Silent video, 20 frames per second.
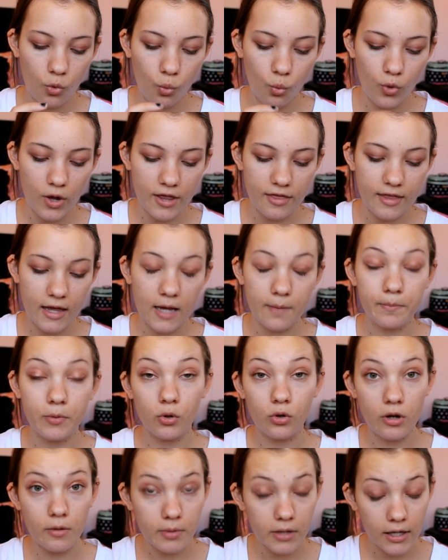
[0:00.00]
with a
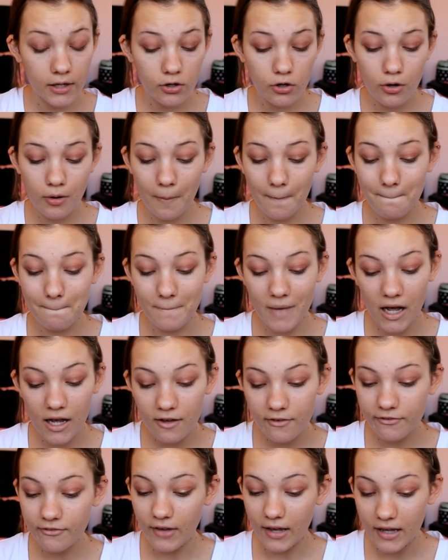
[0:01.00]
beauty blender.
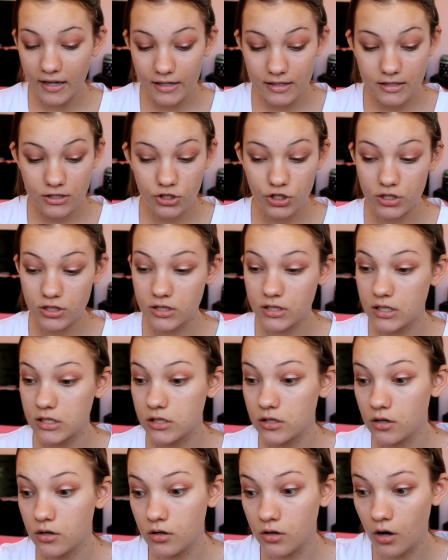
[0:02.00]
My face just
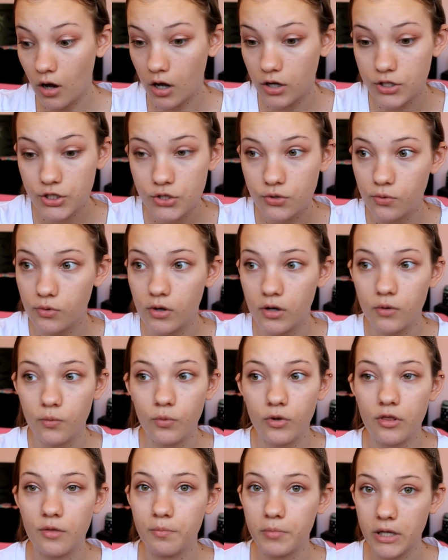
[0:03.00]
does not do
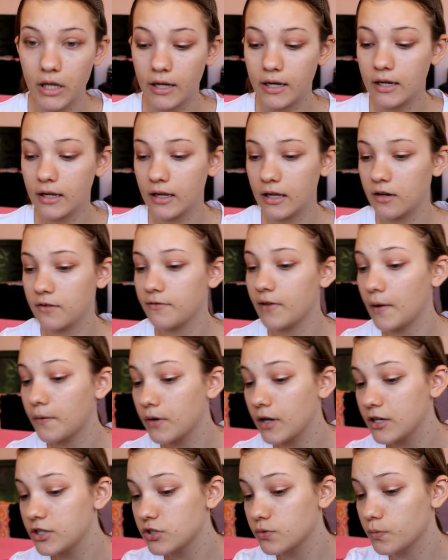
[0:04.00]
good with blending in
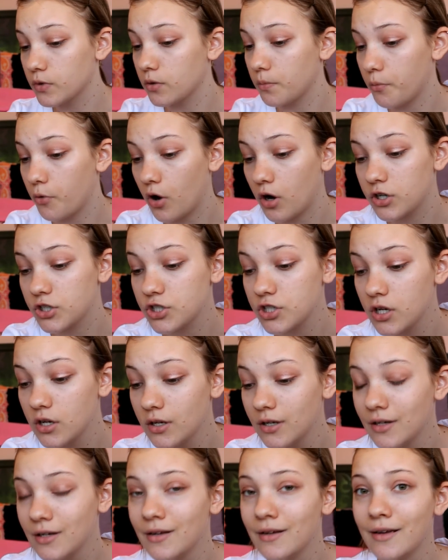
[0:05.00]
foundation with a brush.
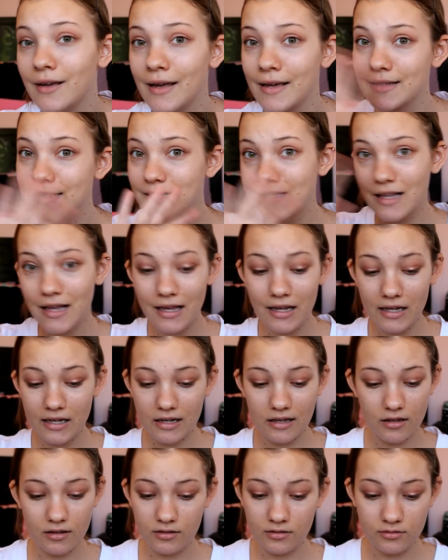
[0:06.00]
It's
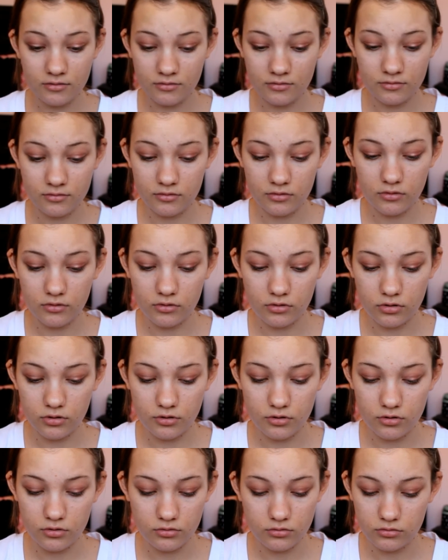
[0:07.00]
like Oh,
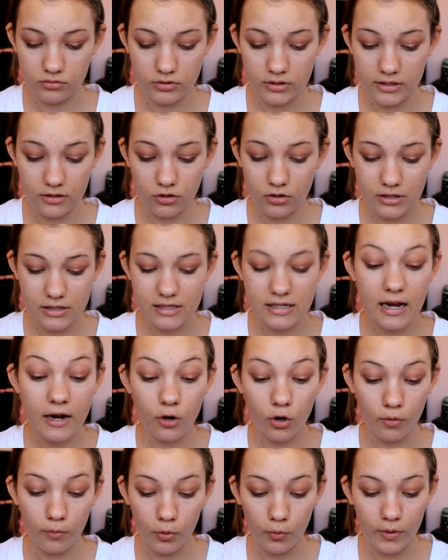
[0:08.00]
it looks
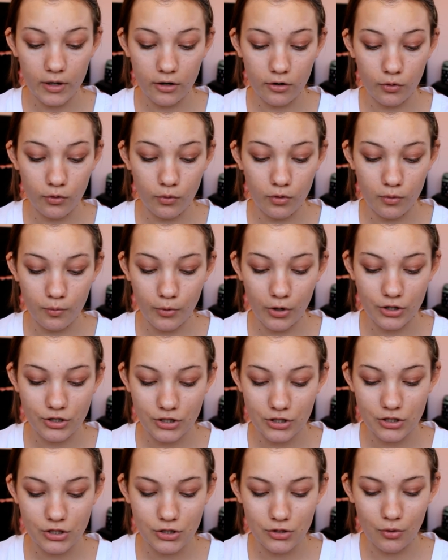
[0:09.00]
terrible when I do it with a
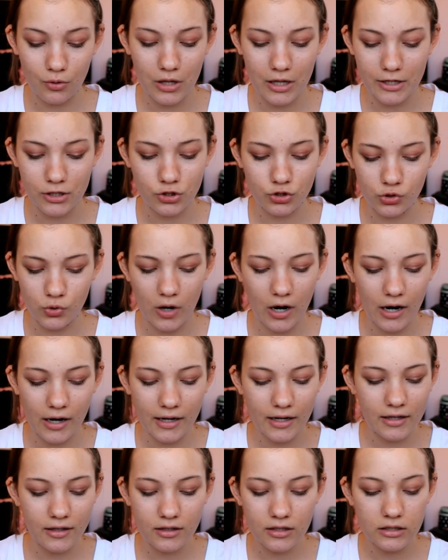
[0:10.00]
brush. It's so like
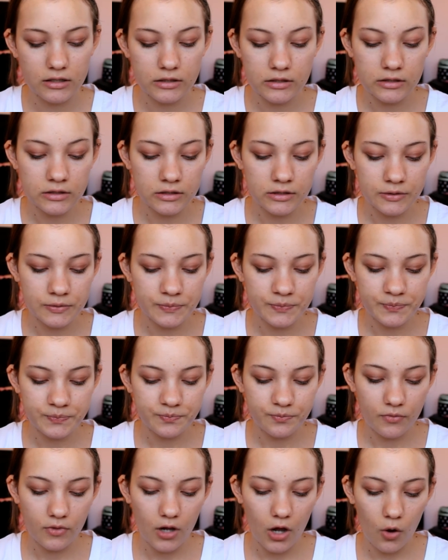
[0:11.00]
drying.
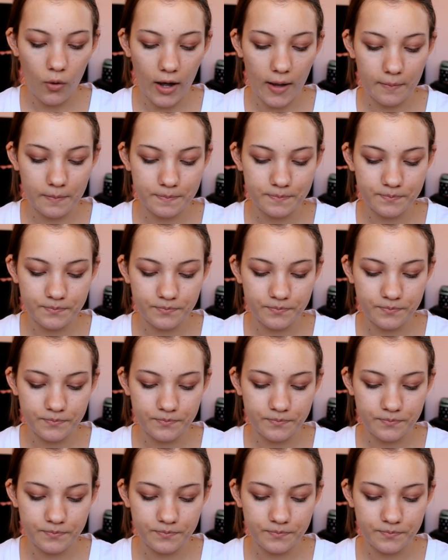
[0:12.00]
Okay.